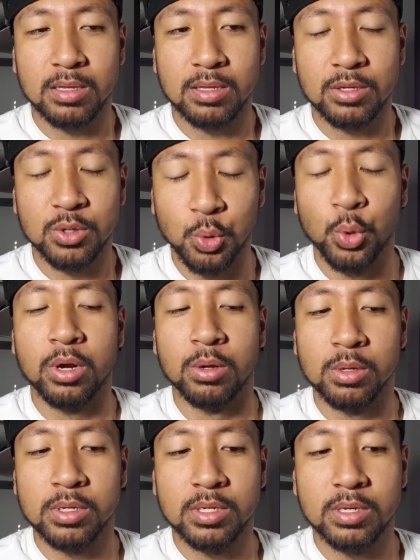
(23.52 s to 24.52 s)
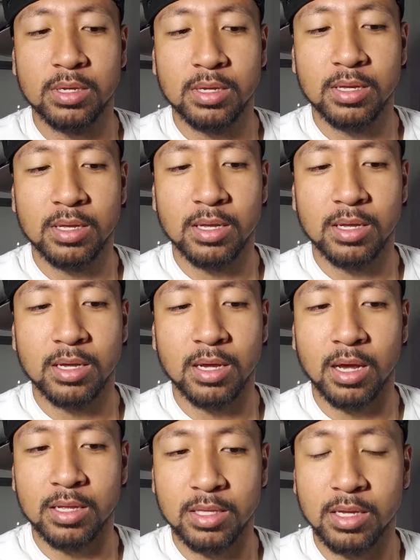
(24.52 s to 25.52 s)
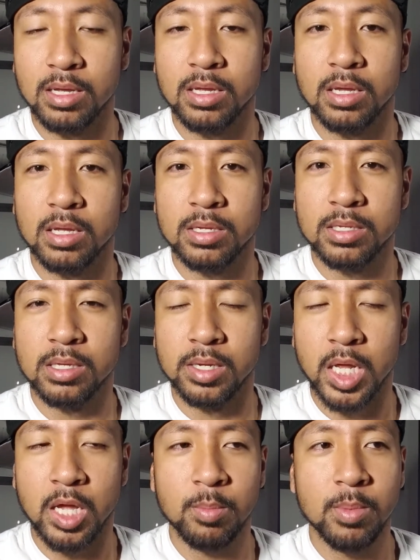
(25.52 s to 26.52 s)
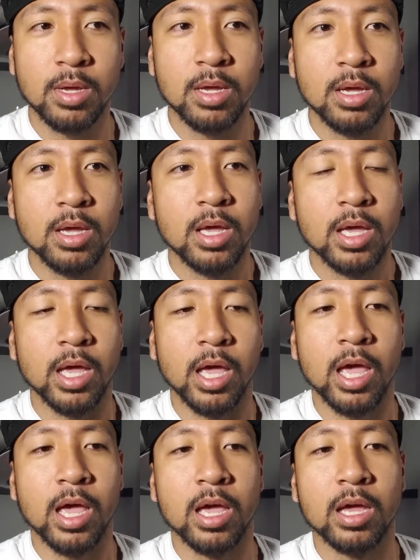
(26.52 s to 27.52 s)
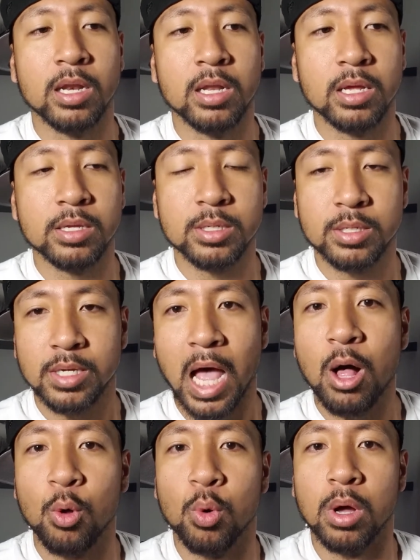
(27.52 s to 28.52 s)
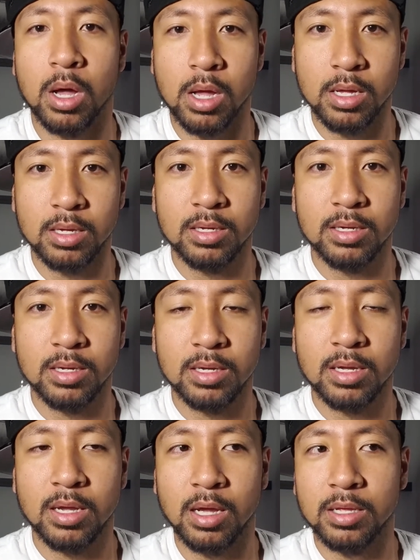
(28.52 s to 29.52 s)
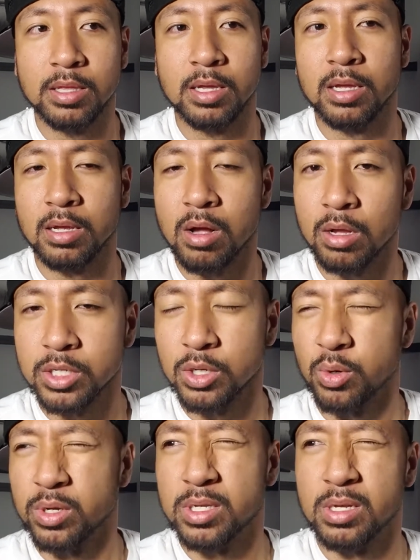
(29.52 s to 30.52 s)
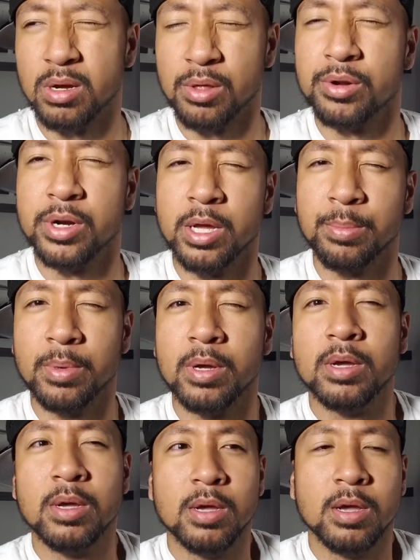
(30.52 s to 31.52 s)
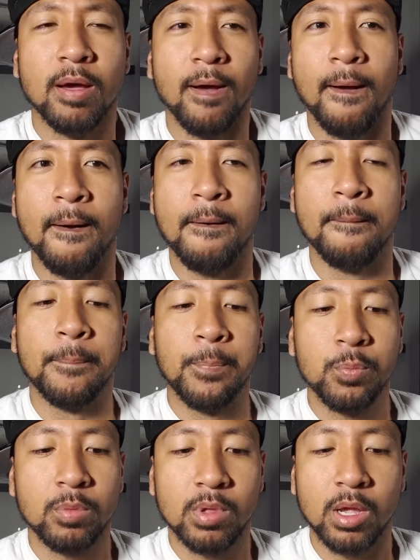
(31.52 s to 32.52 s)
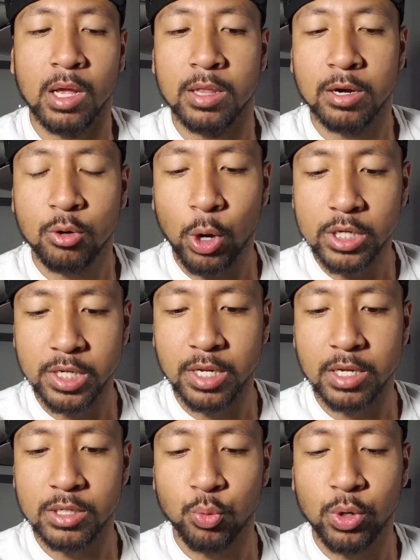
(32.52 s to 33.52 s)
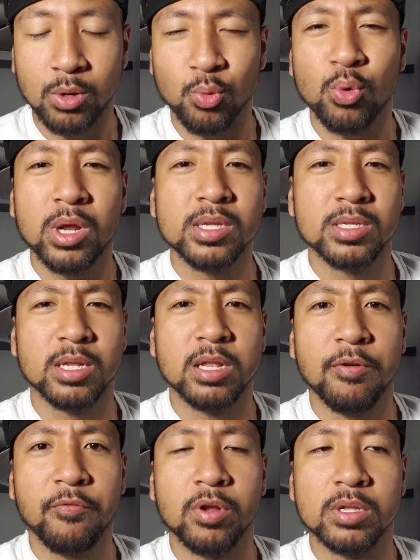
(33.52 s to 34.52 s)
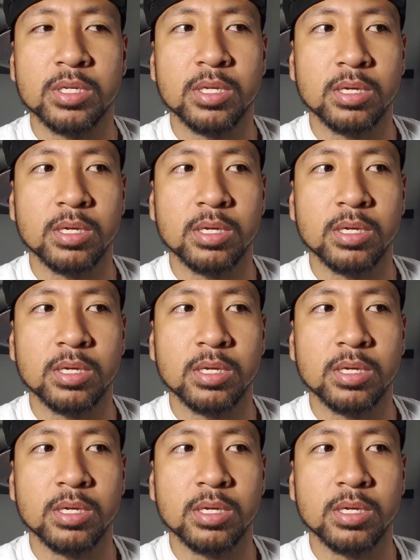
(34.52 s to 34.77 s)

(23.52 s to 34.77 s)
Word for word: Twiddles, I think is the name, and Salwa. I think also is the other name. Um, and their question is, what what is the difference?